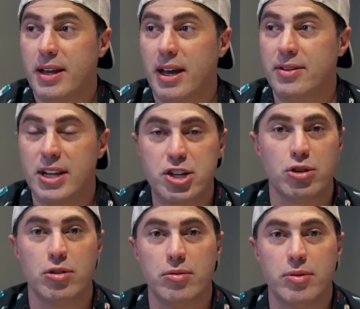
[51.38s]

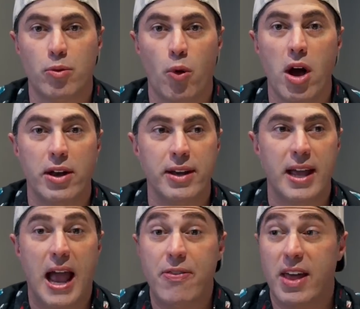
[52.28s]
initial
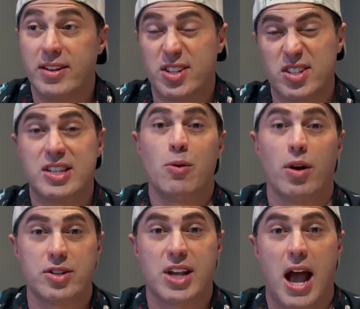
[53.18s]
run and then to see
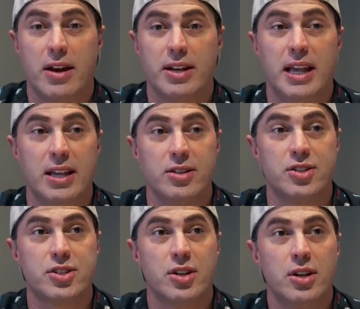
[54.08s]
where it's gotten
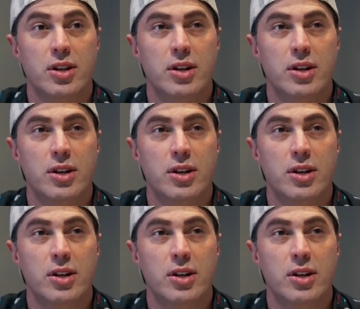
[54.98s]
is